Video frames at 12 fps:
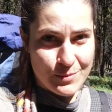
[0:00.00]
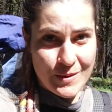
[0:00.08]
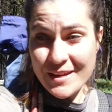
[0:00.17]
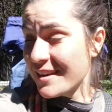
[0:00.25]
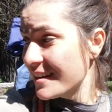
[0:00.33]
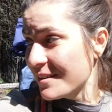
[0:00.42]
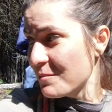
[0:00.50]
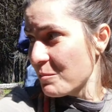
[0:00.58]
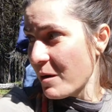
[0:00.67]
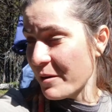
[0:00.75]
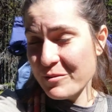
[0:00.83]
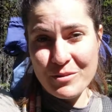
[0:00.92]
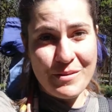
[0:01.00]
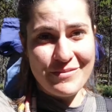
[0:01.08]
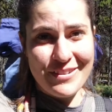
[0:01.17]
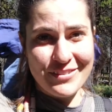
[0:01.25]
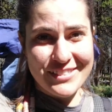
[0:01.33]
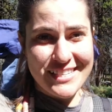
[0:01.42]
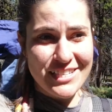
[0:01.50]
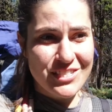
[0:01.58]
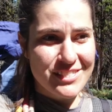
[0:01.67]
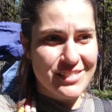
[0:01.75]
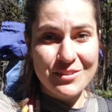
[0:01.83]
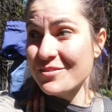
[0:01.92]
has been probably one of my favorite
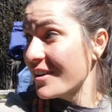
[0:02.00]
sections so